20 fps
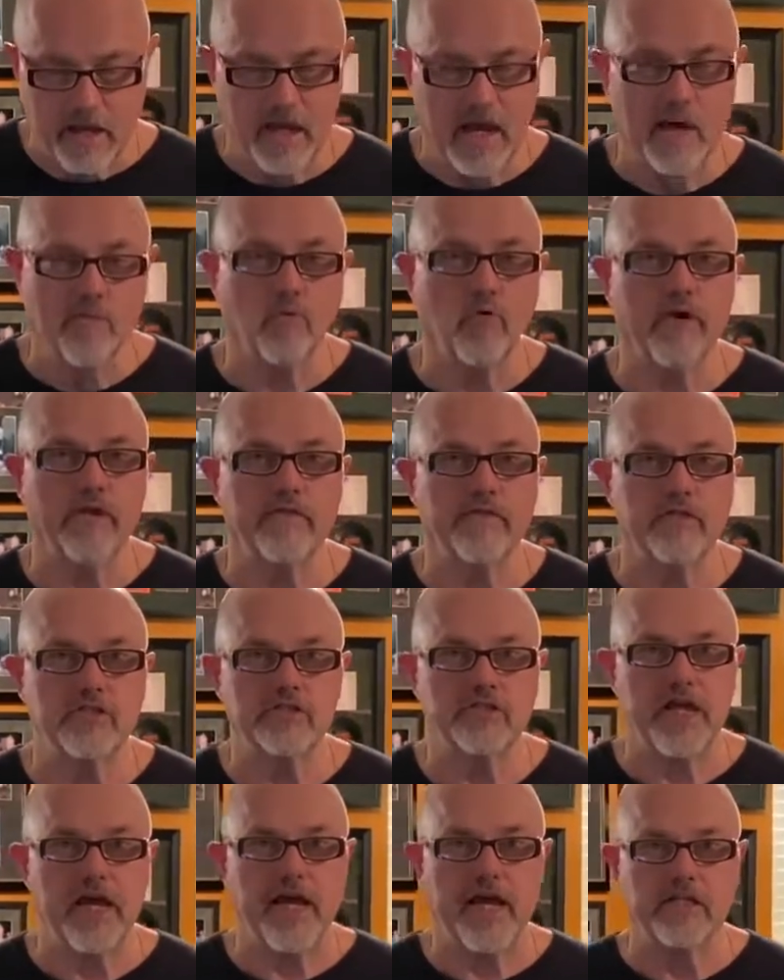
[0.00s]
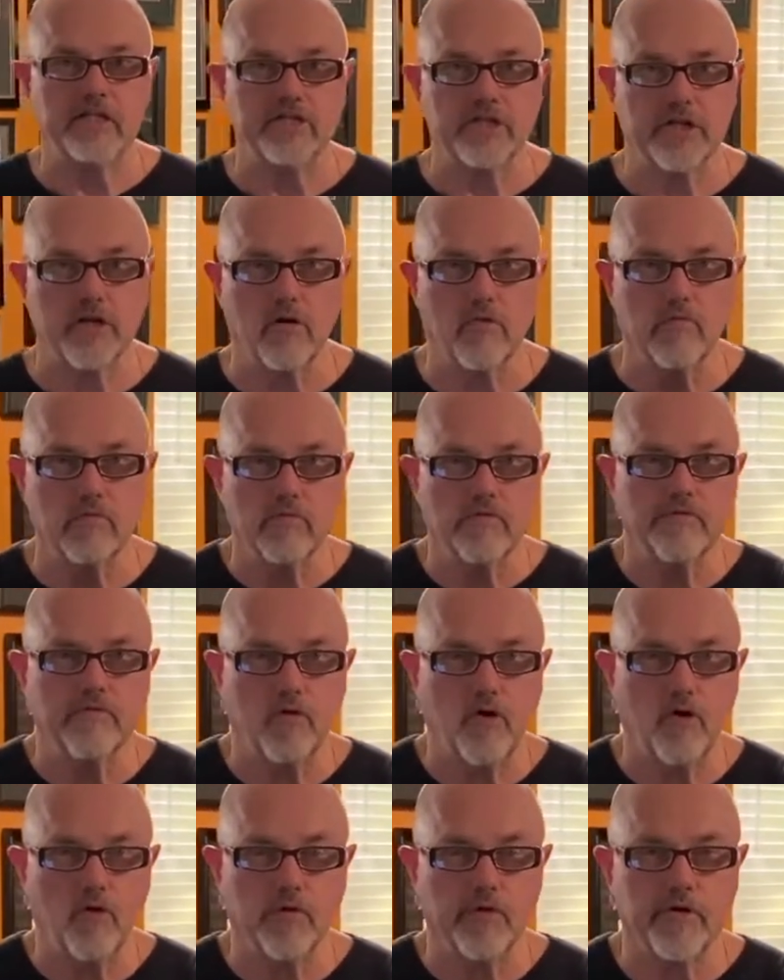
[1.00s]
I'm wanting the change to go
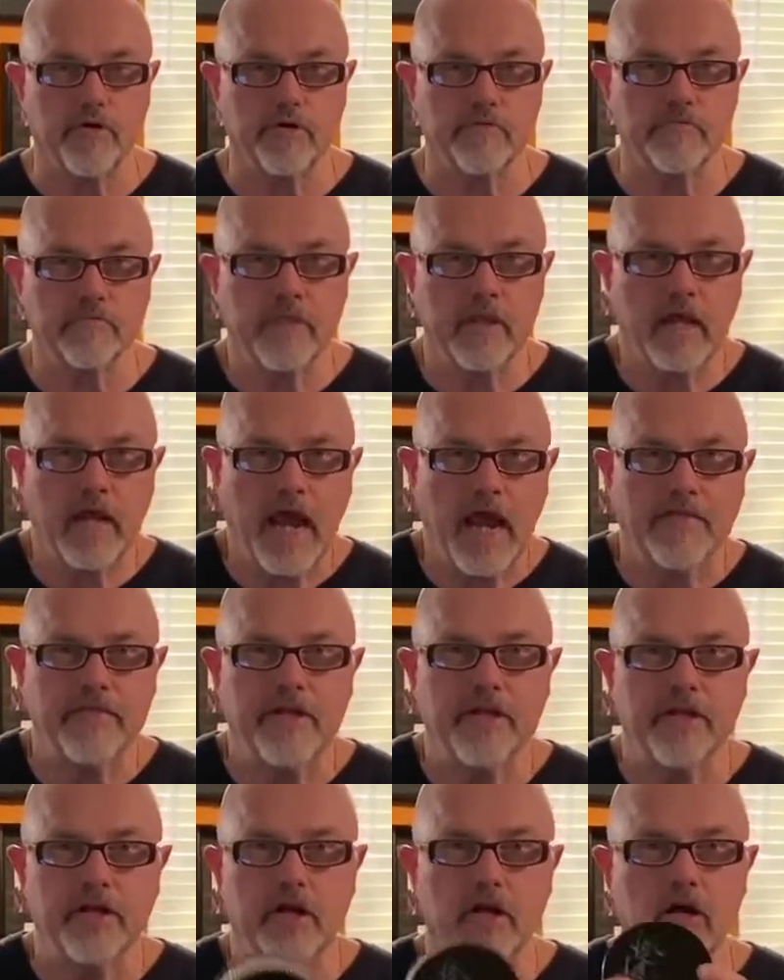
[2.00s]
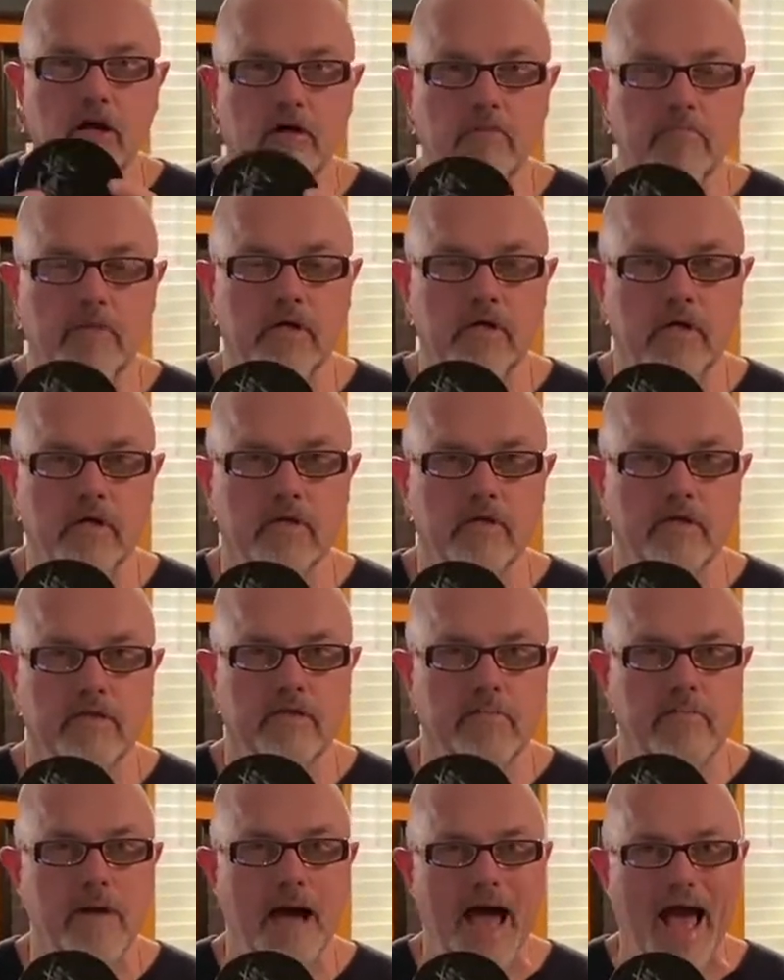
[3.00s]
forward and then to come to the
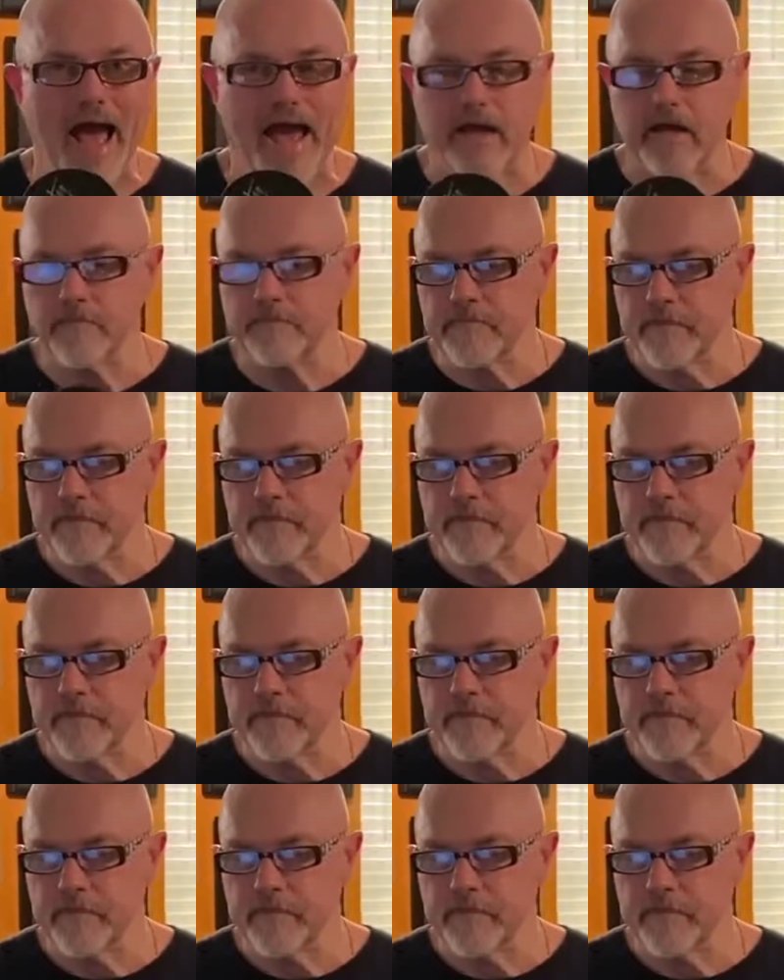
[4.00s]
back.